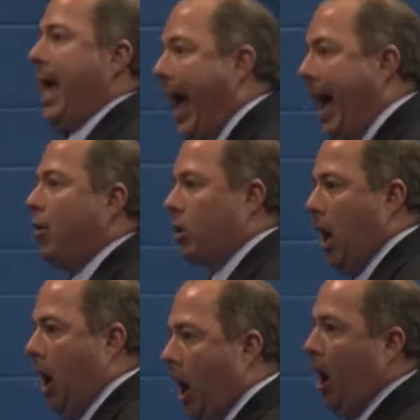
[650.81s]

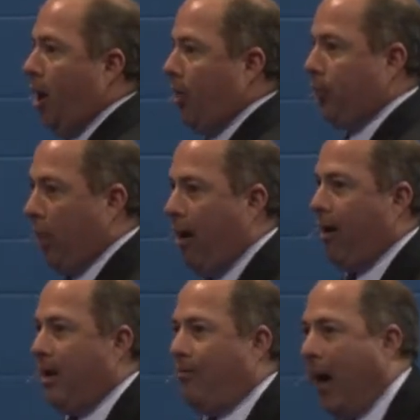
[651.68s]
alcohol that they're
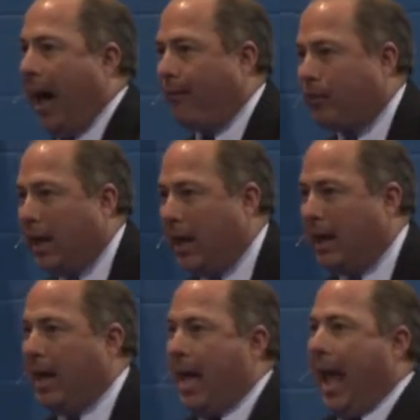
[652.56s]
involved in.